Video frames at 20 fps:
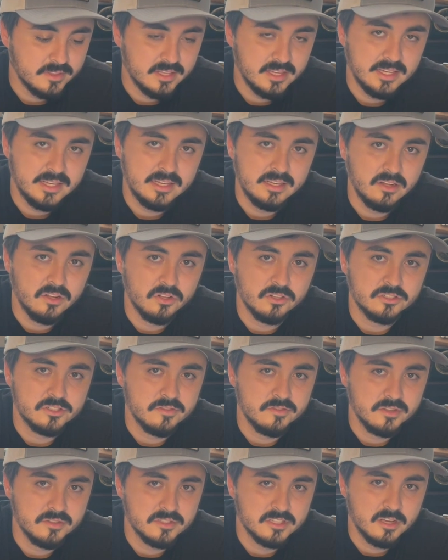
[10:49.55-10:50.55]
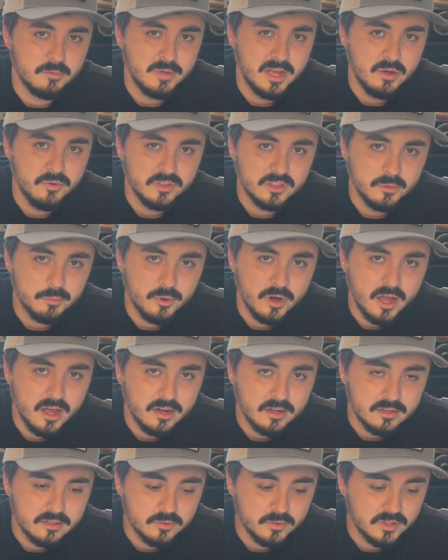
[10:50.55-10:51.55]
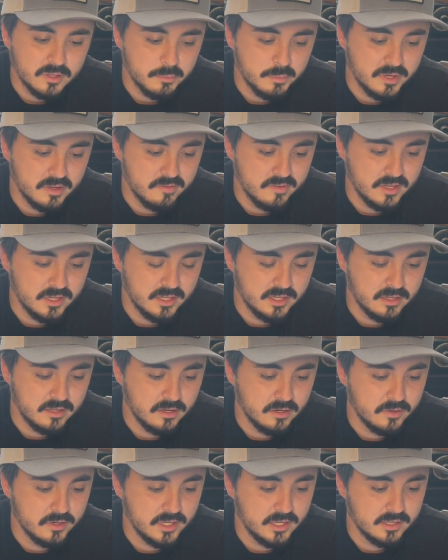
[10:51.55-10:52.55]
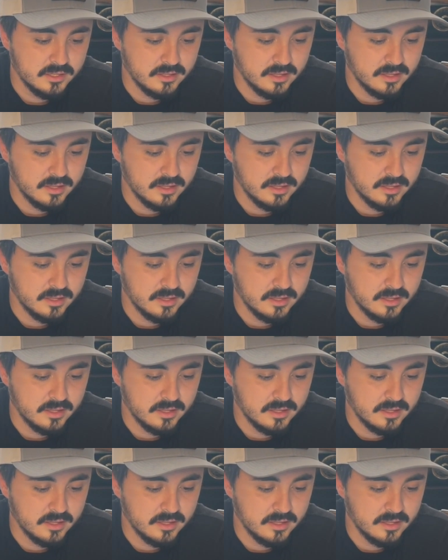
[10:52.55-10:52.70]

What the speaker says: that Ultraview's come out with the product with the PVD coating.